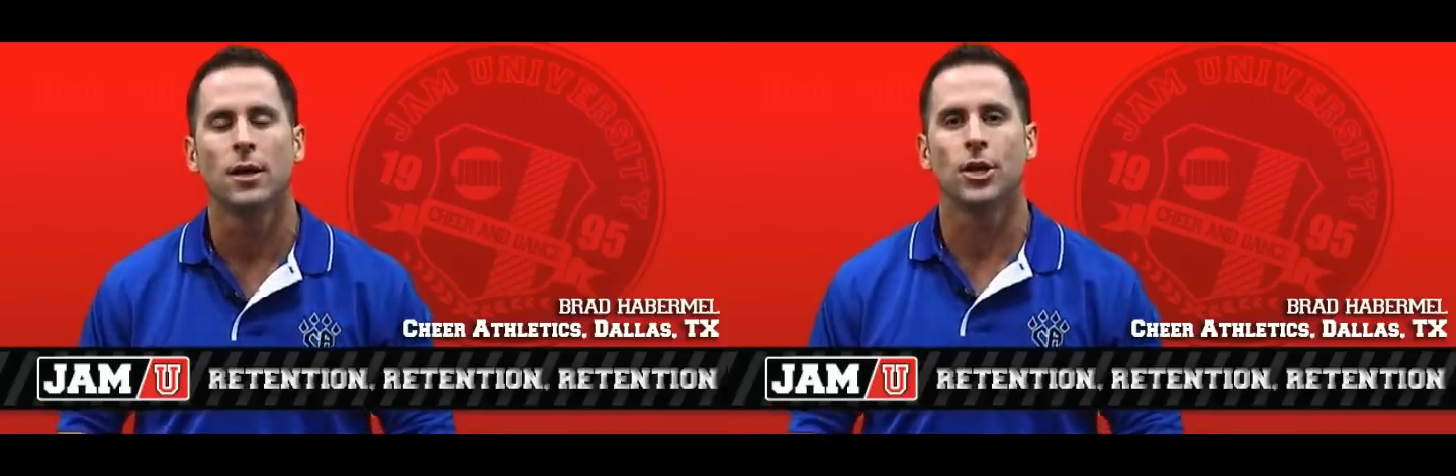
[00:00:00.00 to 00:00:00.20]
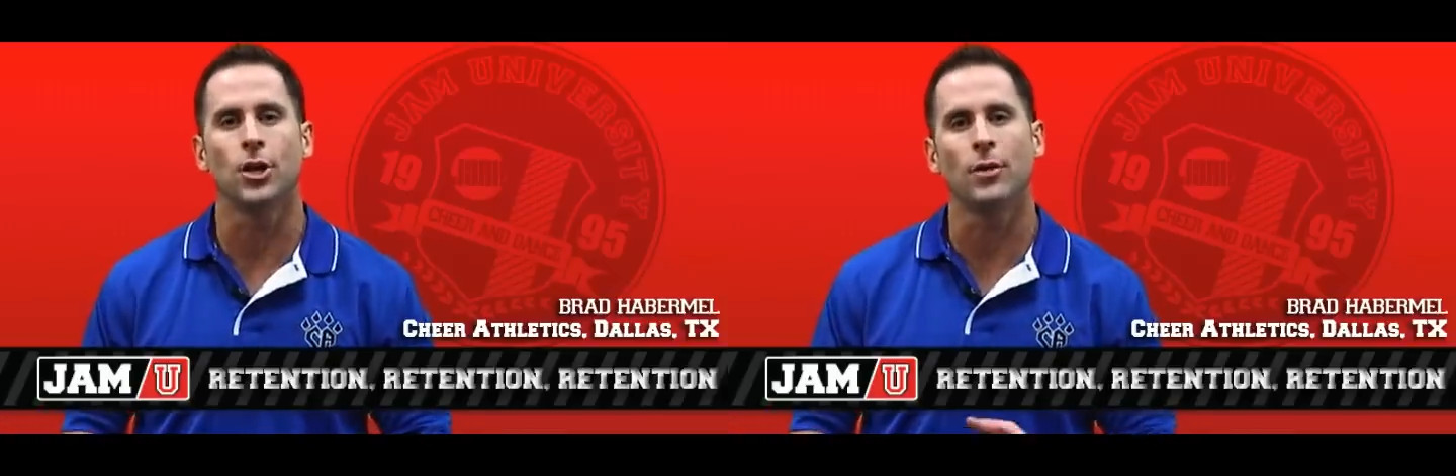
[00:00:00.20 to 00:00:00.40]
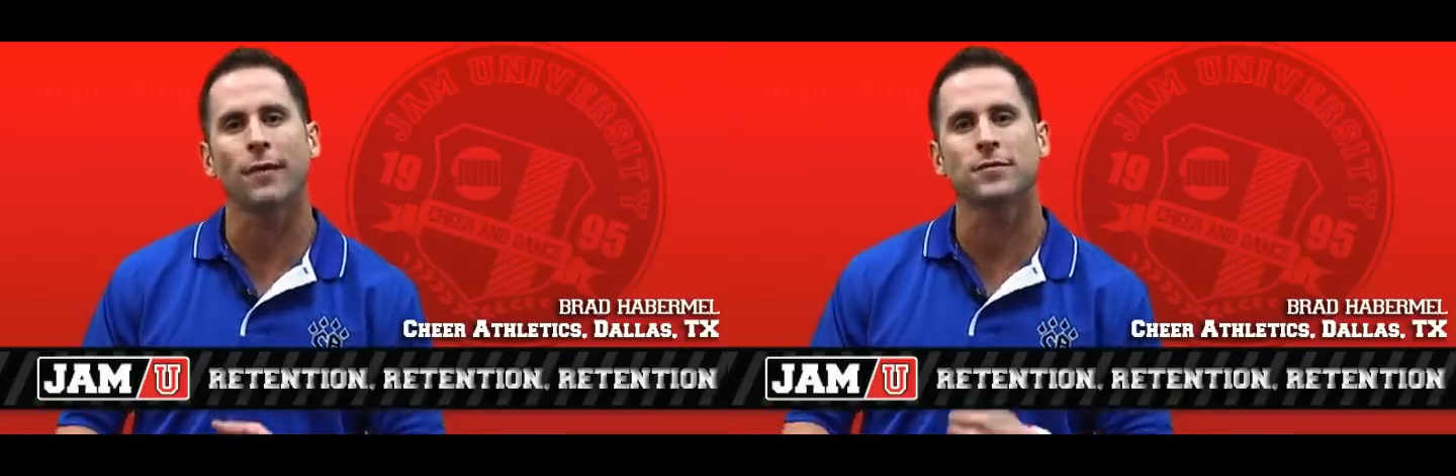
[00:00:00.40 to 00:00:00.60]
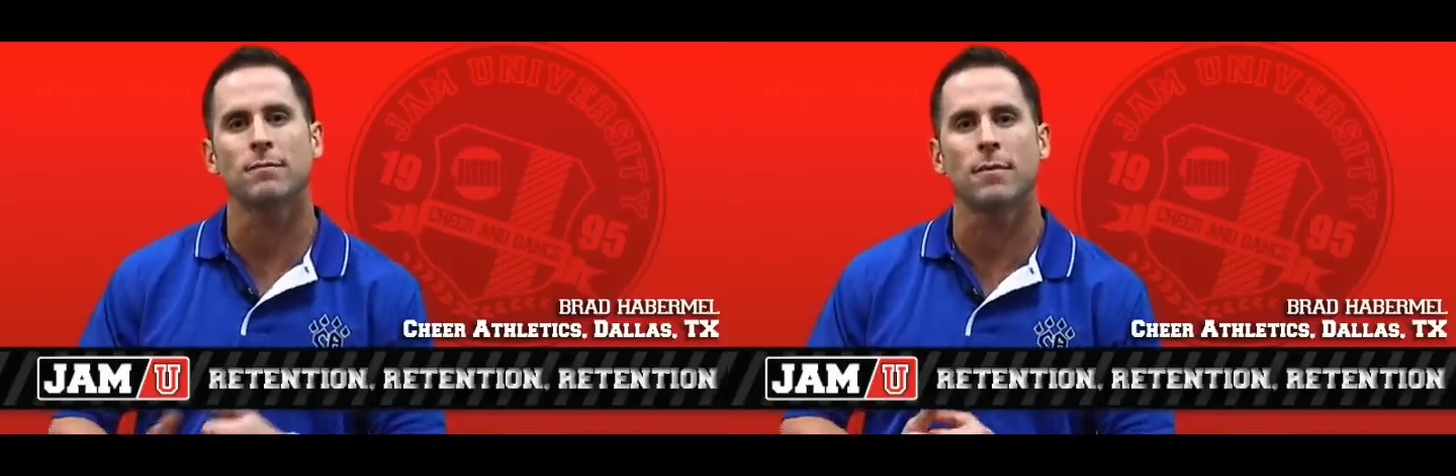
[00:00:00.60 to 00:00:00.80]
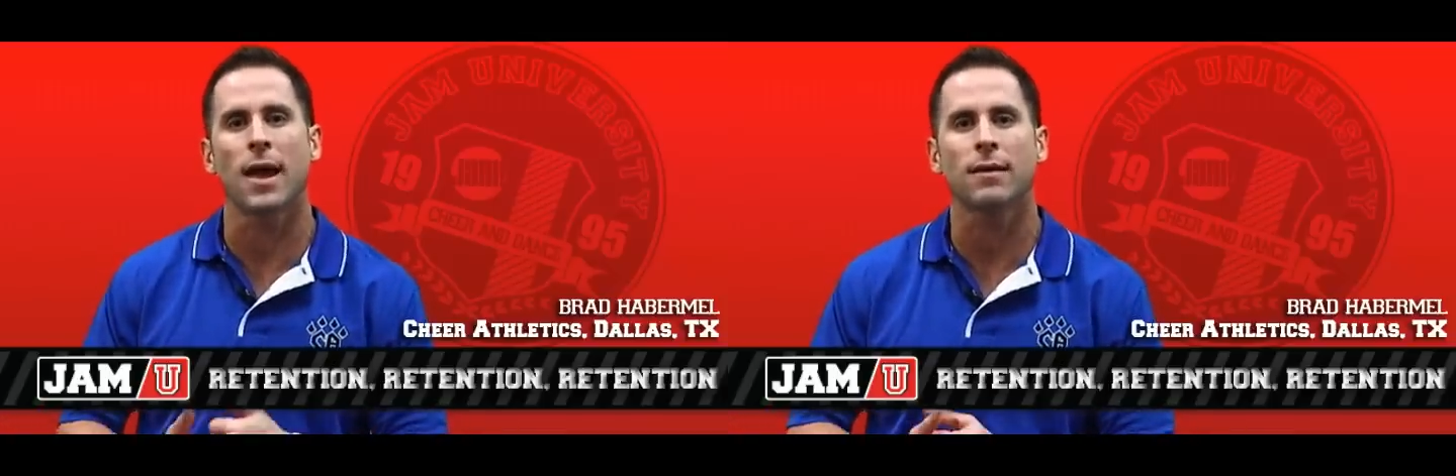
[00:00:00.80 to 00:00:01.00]
You have to
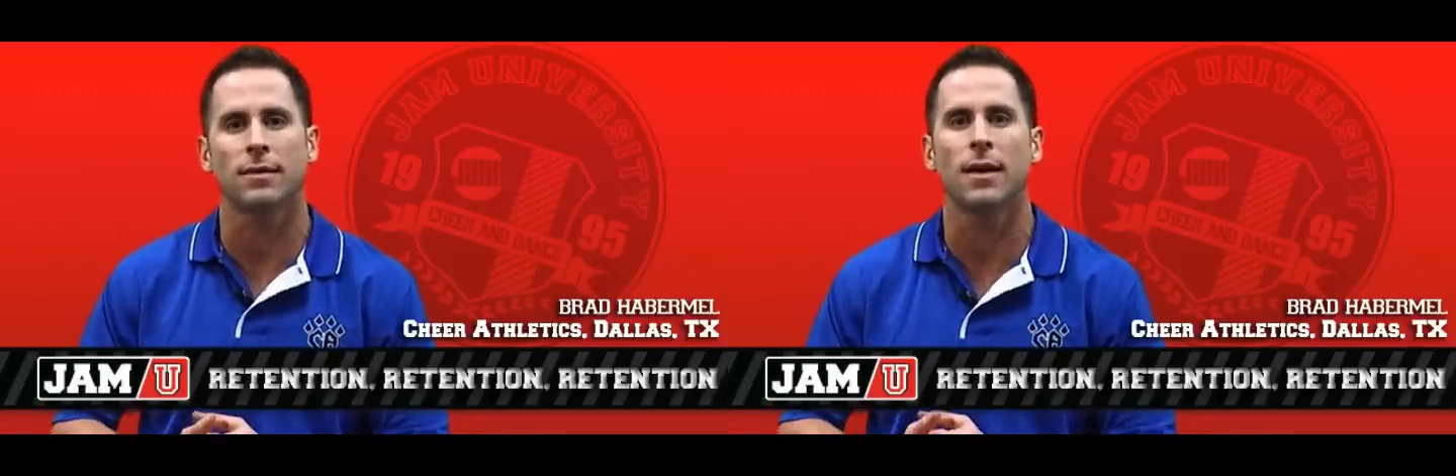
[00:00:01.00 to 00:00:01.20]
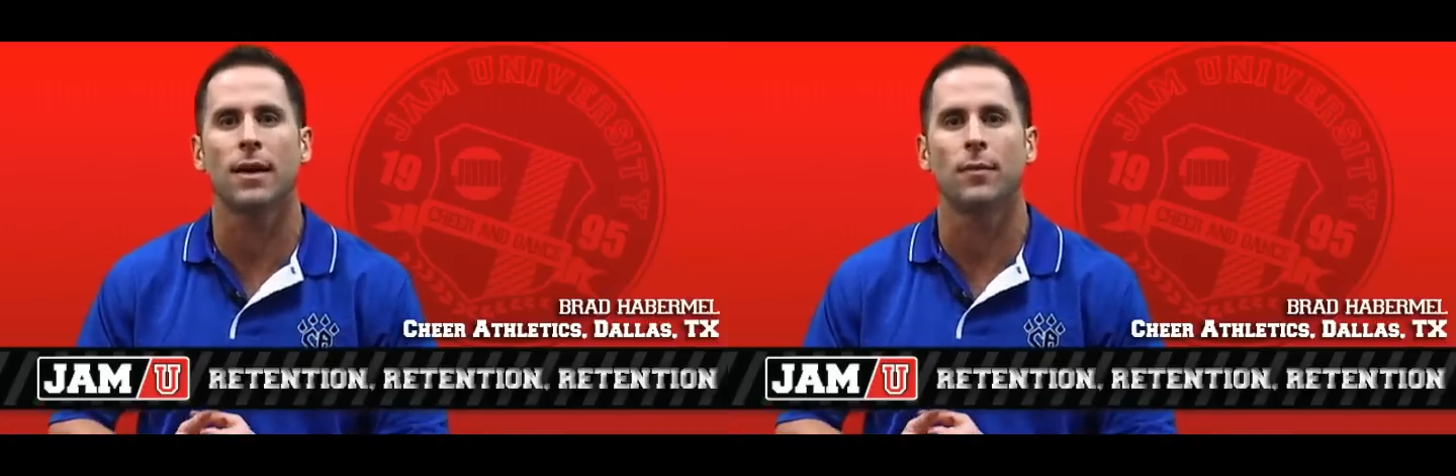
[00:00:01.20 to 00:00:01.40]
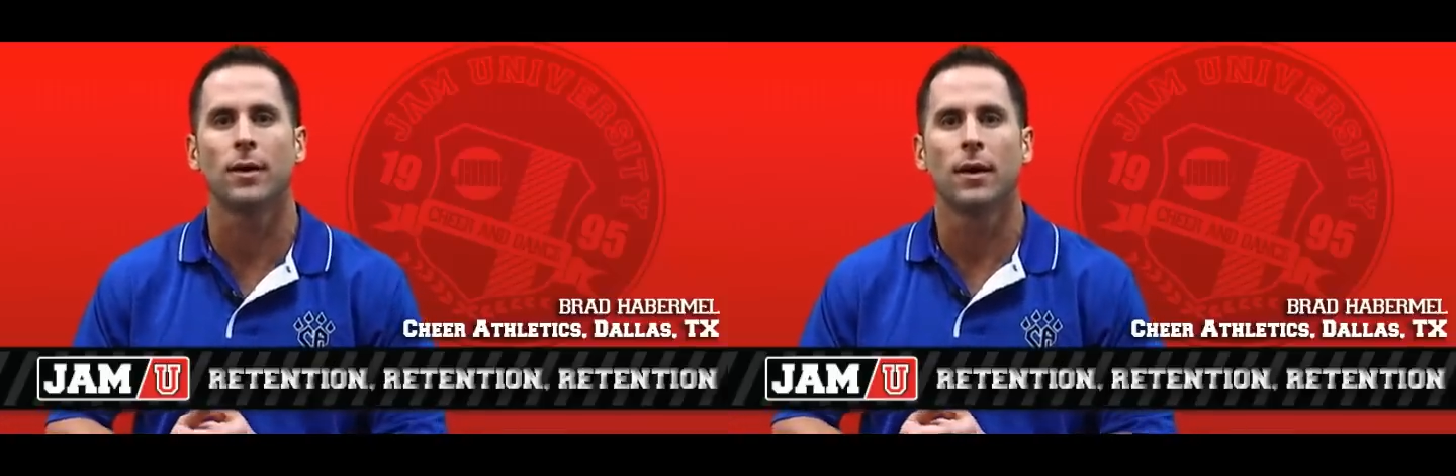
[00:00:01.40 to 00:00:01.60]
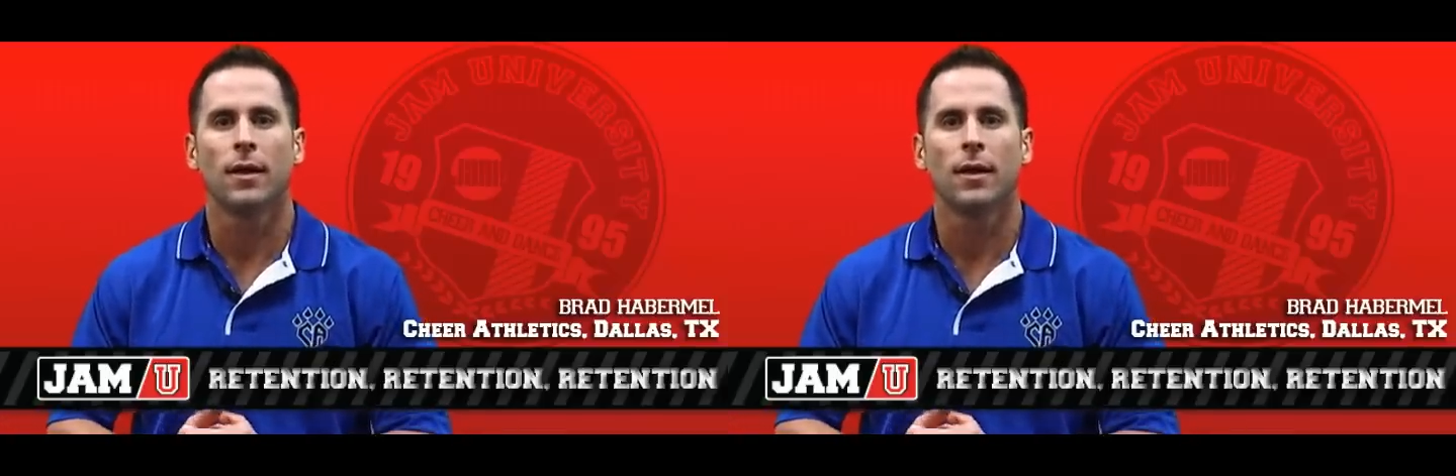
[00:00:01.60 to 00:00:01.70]
make them